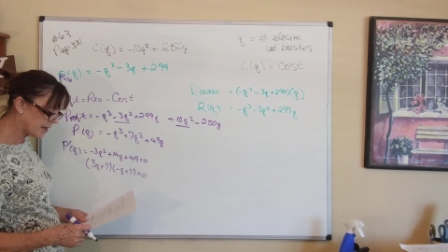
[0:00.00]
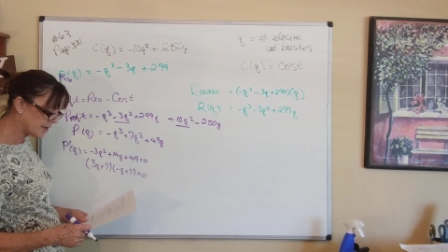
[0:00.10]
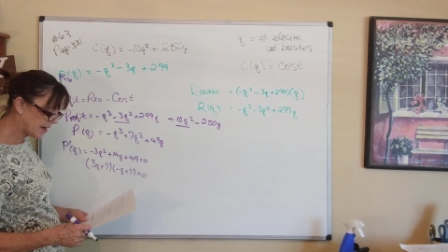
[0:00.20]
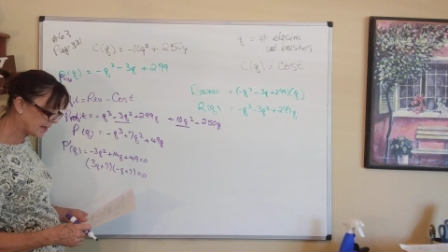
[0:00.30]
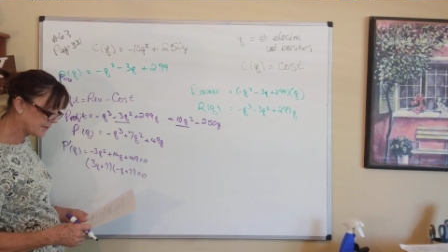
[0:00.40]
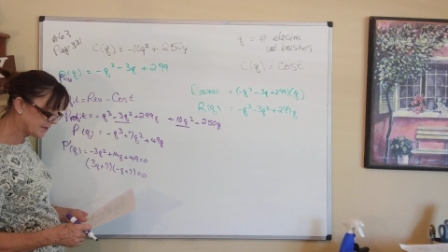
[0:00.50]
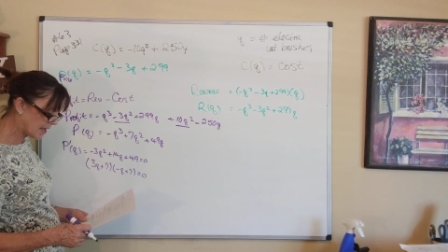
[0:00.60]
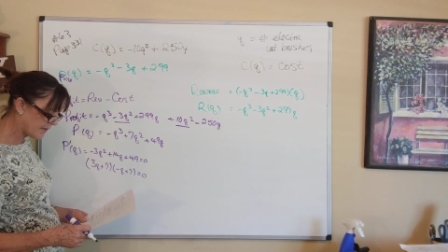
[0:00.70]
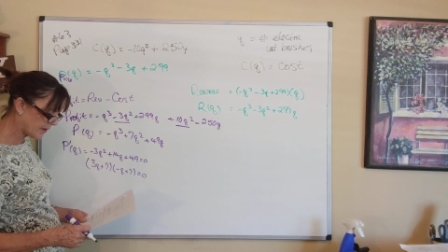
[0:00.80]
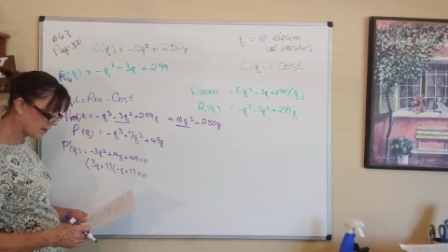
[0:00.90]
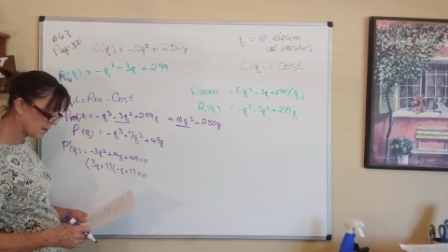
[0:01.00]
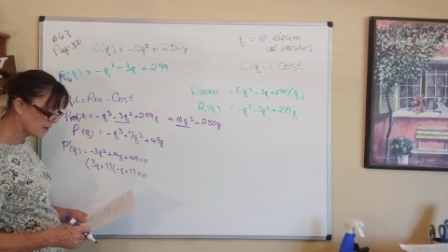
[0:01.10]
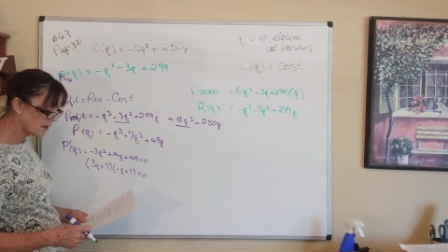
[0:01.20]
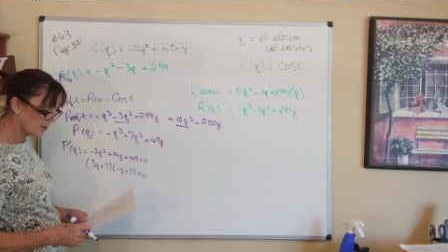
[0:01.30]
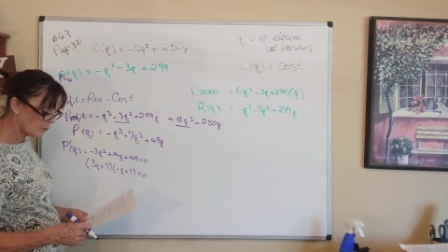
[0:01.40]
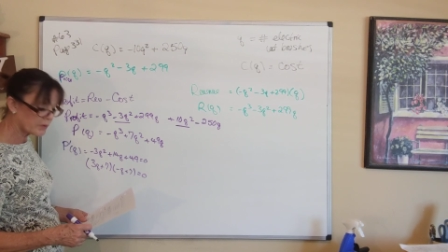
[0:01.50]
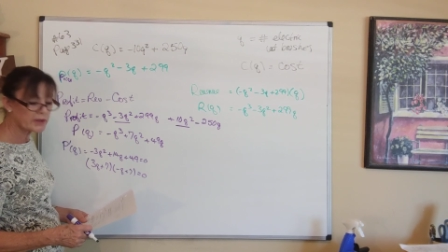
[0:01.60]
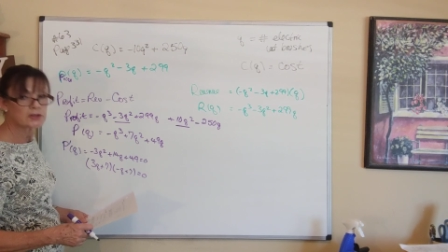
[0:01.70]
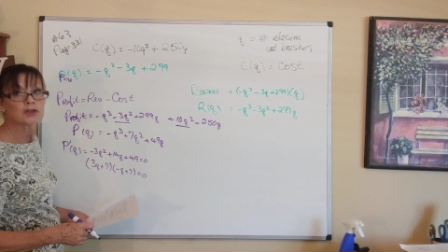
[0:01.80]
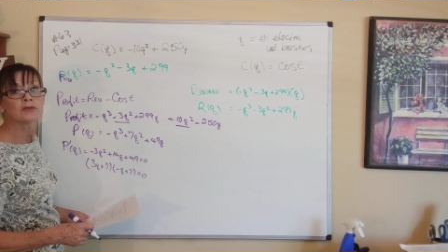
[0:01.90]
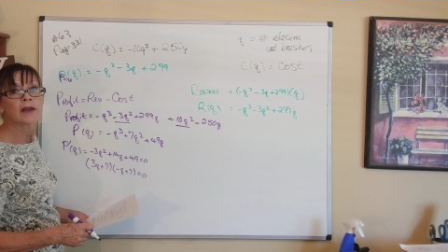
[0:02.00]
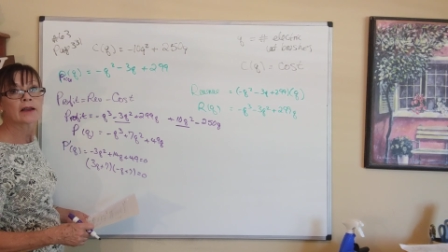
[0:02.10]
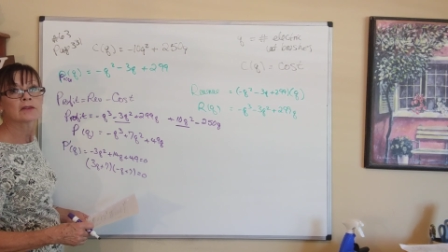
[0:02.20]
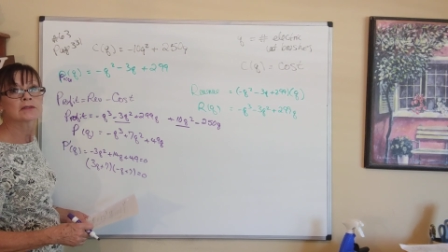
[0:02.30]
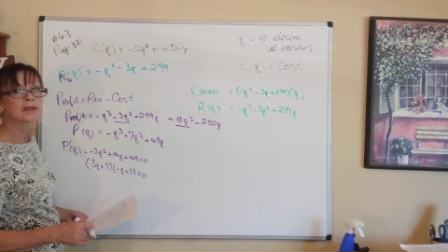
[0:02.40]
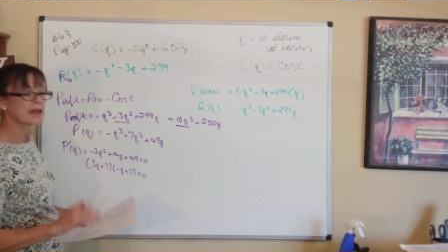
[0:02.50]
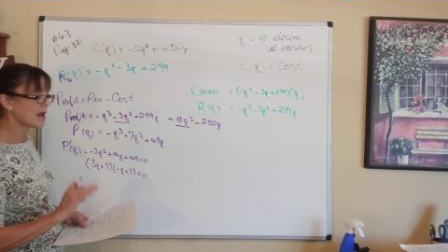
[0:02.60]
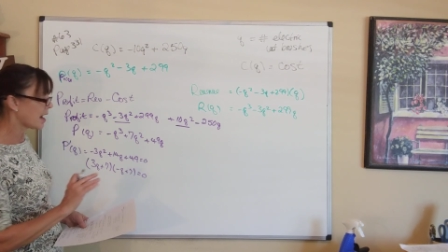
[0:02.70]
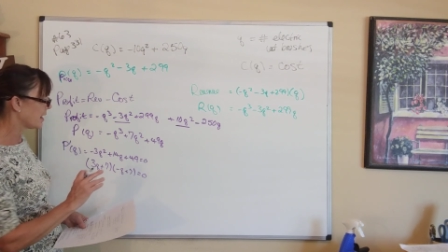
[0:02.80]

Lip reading: and negative 7 were the two values that